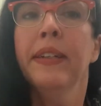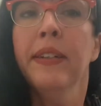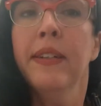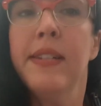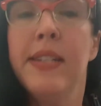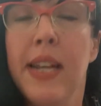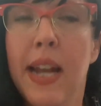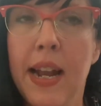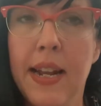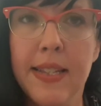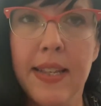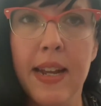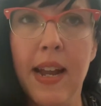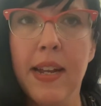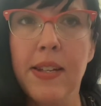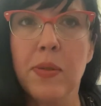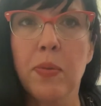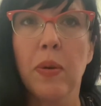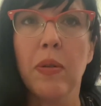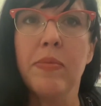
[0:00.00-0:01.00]
Today's a
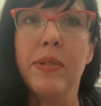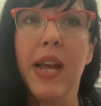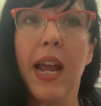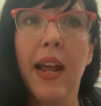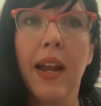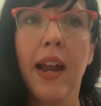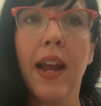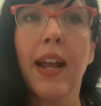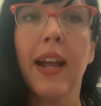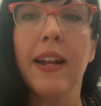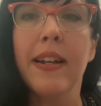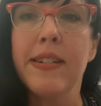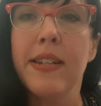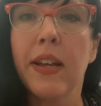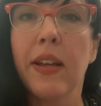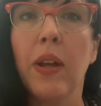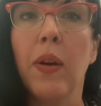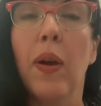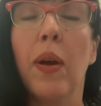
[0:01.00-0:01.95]
nice warm day and I gotta tell you,